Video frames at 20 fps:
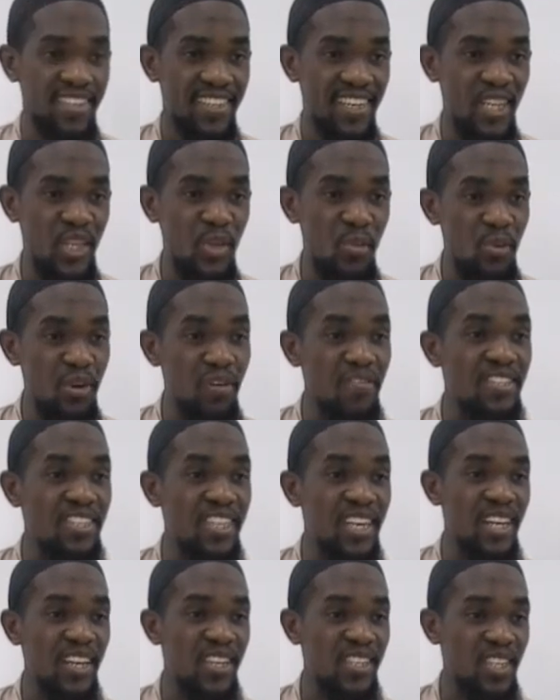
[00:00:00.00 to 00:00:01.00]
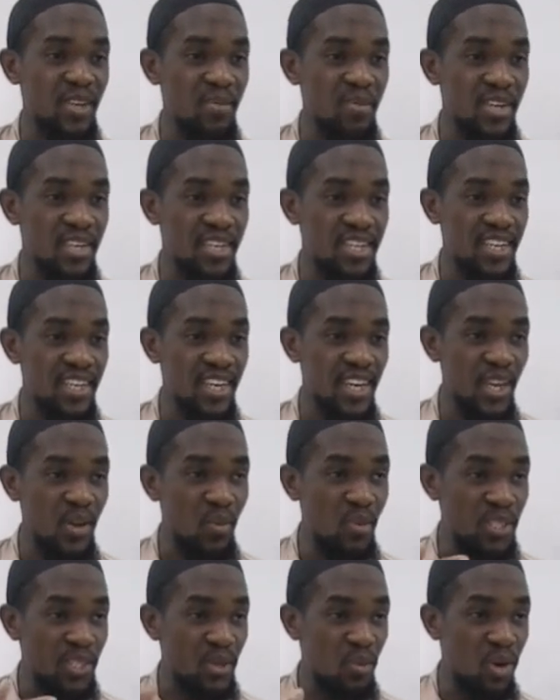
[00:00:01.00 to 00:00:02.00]
And the Prophet sallallahu alayhi wasallam, he
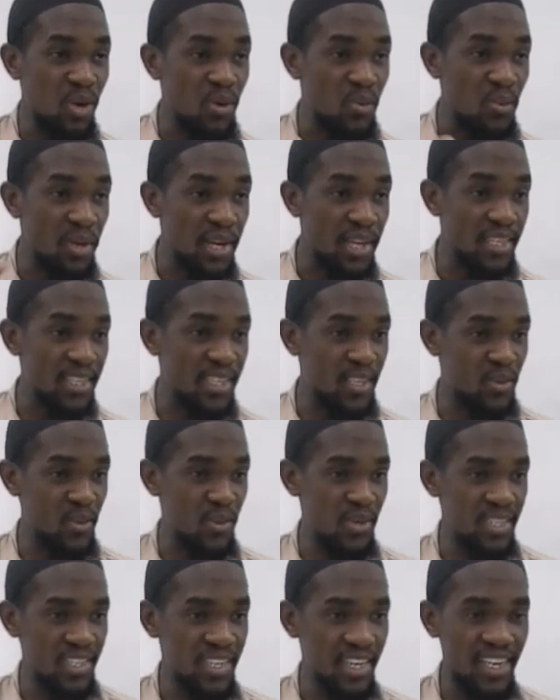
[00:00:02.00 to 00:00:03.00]
was the one who let her do it